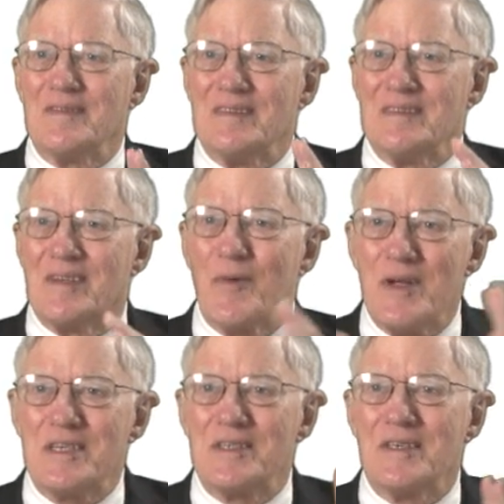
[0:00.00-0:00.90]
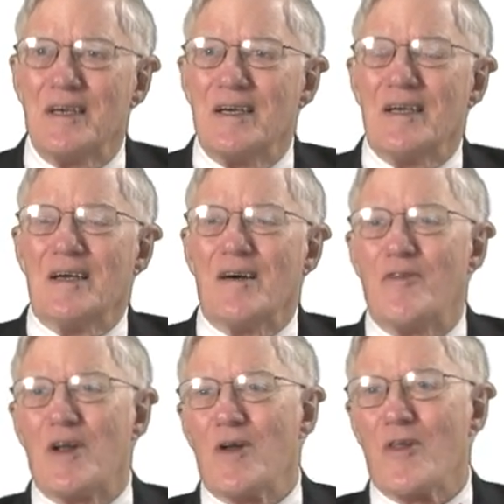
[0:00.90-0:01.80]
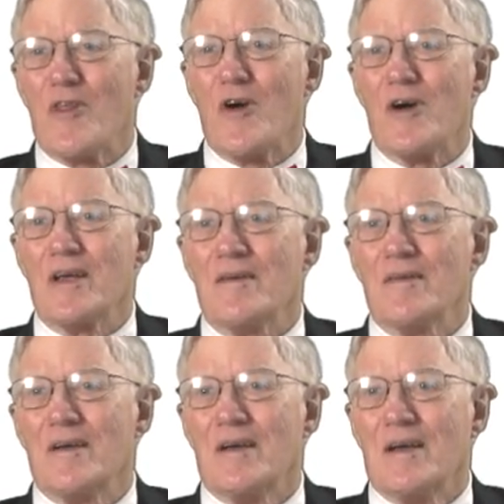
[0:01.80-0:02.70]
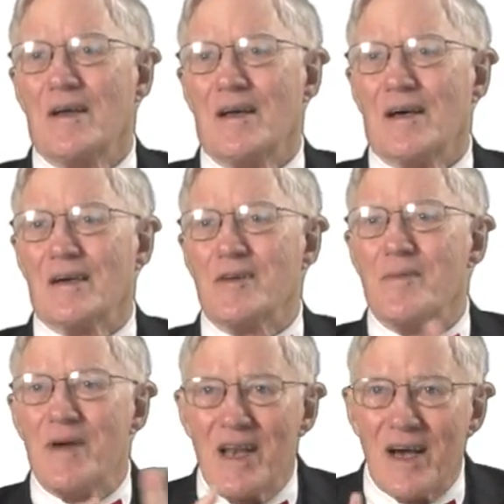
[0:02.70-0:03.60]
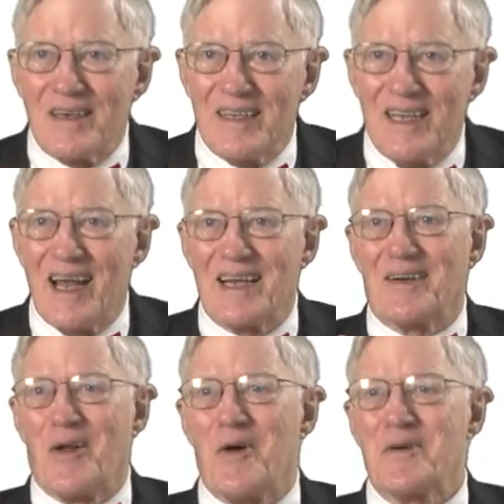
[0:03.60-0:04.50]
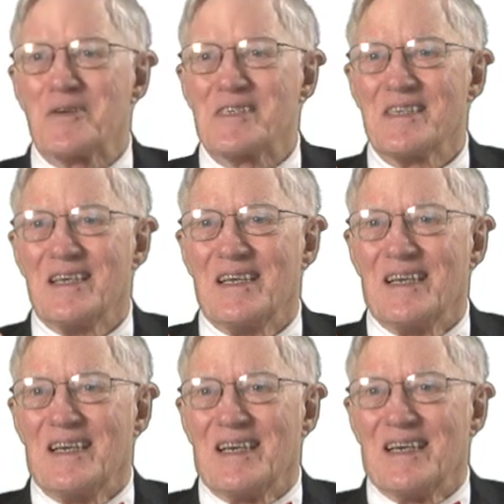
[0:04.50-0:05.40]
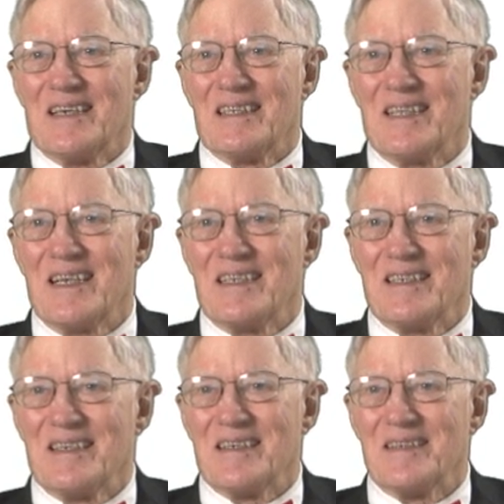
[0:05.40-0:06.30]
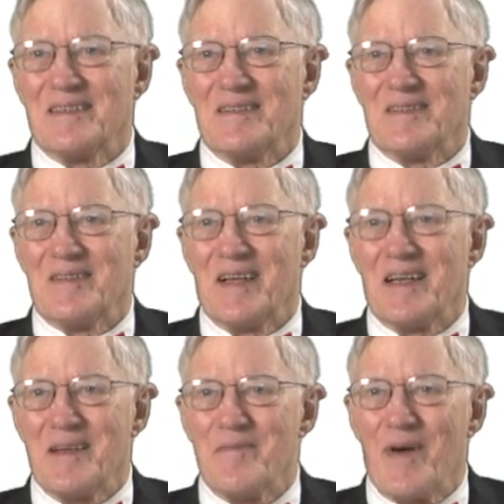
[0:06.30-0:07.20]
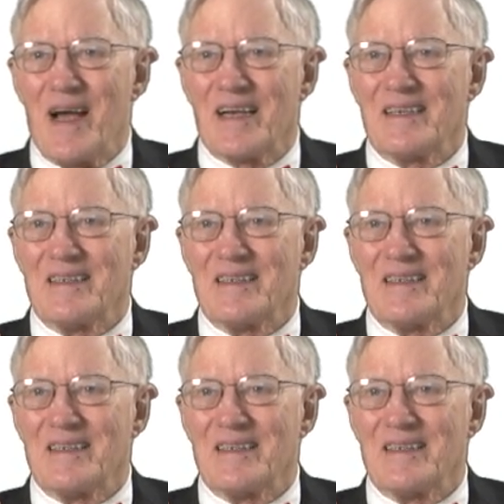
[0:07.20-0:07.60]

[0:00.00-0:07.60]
and the reach of federal authority. You may not enact laws that impact